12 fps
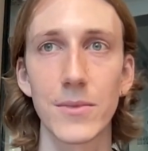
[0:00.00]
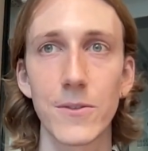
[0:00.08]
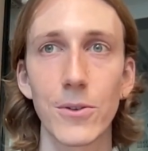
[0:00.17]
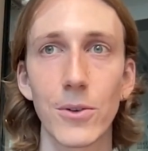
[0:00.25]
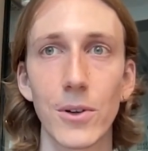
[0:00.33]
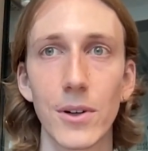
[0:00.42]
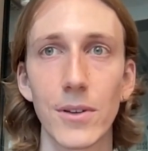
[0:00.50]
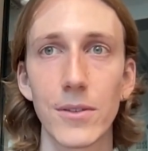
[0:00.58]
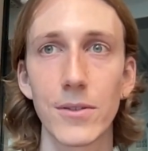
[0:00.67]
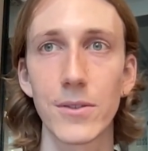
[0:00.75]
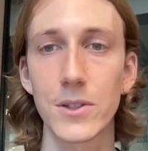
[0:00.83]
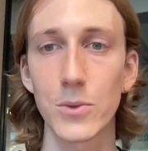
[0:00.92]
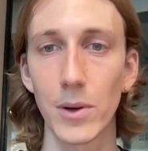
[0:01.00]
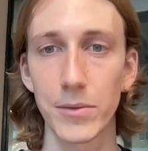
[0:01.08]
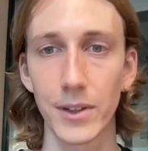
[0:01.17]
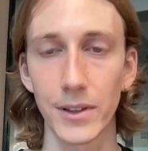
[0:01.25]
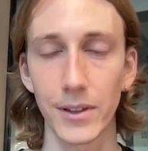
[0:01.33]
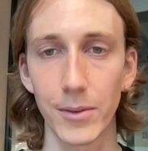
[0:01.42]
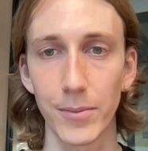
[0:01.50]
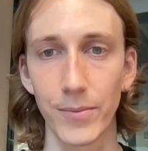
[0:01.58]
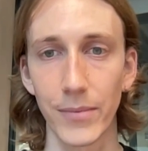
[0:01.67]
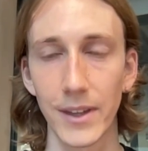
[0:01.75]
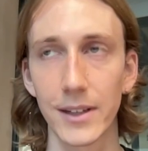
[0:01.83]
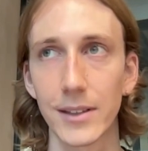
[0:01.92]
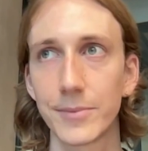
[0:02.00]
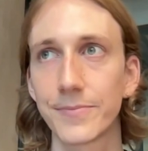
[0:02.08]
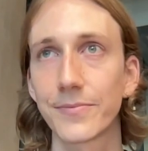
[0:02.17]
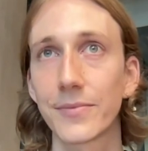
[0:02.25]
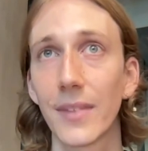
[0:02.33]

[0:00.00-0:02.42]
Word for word: for swap volume. And